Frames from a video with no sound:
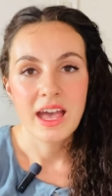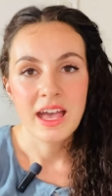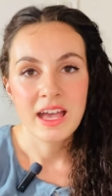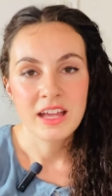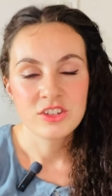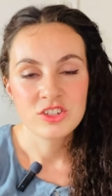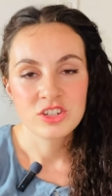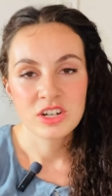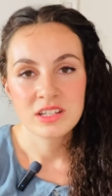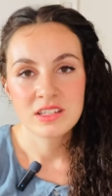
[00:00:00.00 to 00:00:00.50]

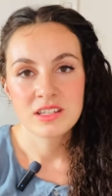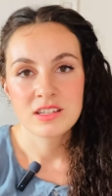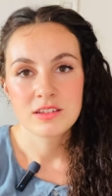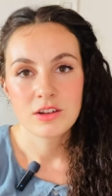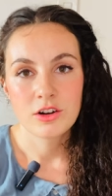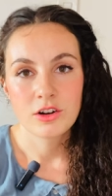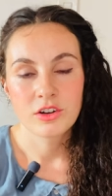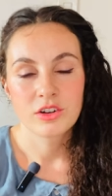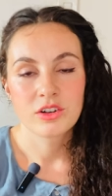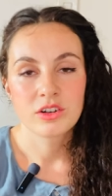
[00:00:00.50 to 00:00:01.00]
And chances
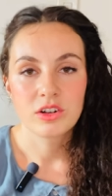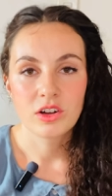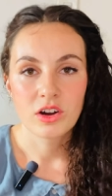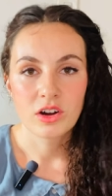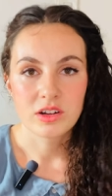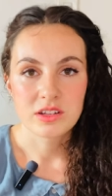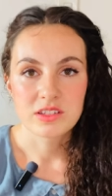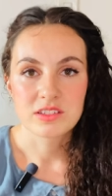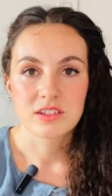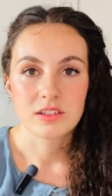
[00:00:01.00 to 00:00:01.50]
are it could
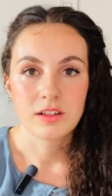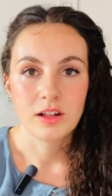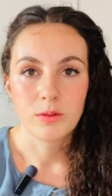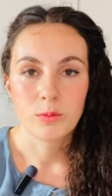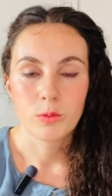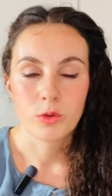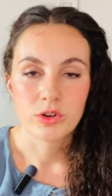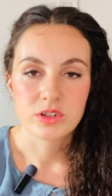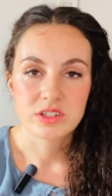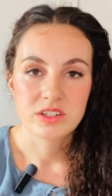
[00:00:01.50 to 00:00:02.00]
cost a
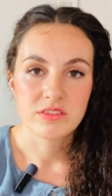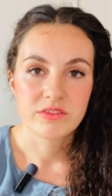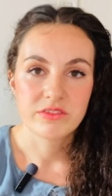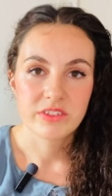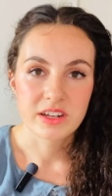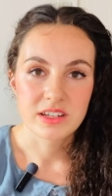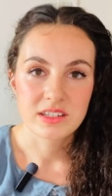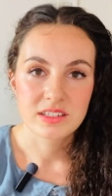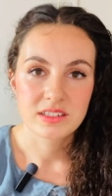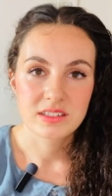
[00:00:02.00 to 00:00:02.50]
lot more to
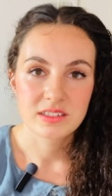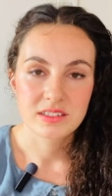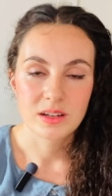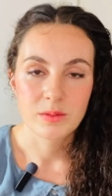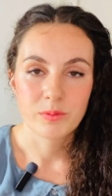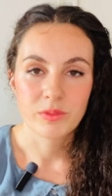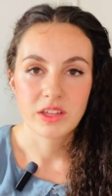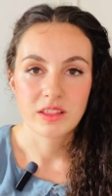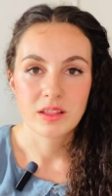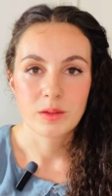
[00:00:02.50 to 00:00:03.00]
fix
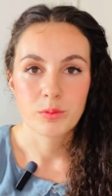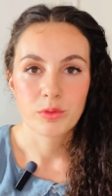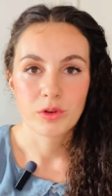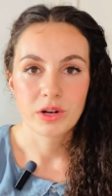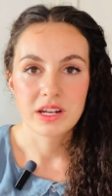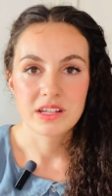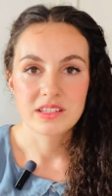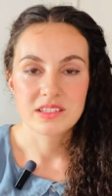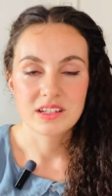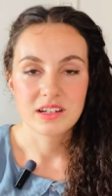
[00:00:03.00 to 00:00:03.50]
something that
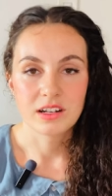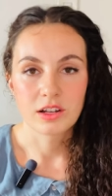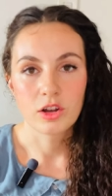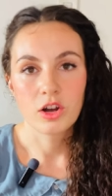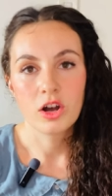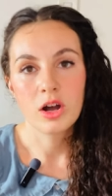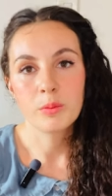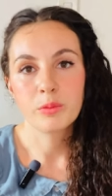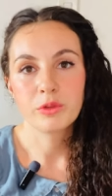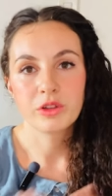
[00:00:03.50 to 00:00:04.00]
breaks in a
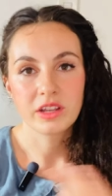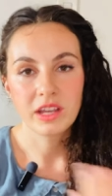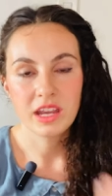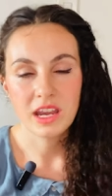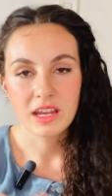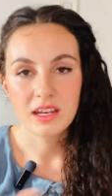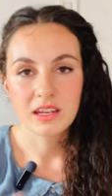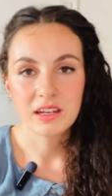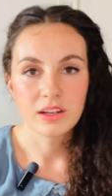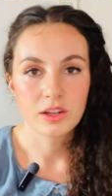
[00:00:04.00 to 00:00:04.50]

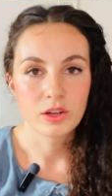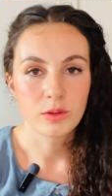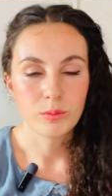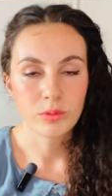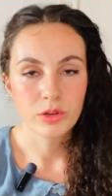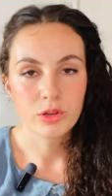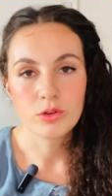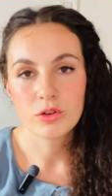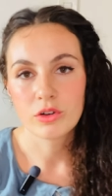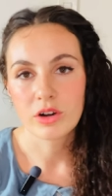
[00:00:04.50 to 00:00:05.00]
complicated
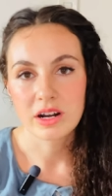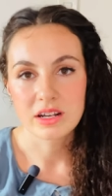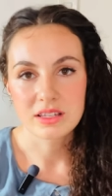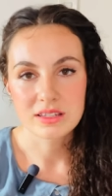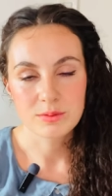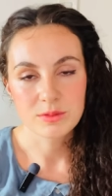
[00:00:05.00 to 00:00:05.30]
computerized